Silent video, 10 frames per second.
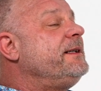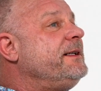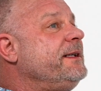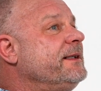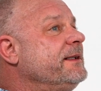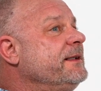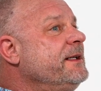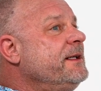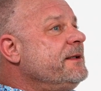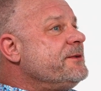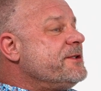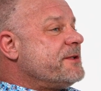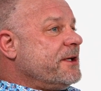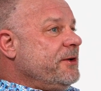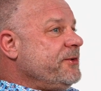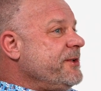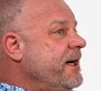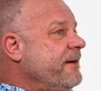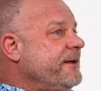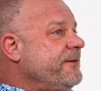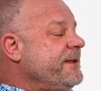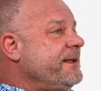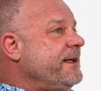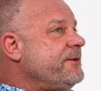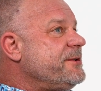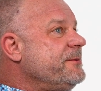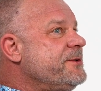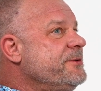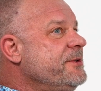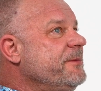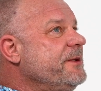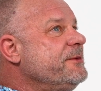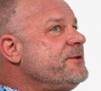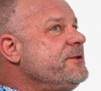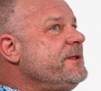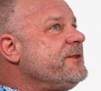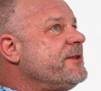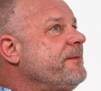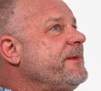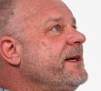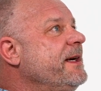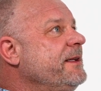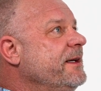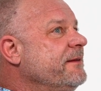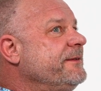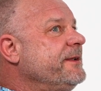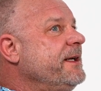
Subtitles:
I was just closing off everything else I was doing, but it was doing something I loved,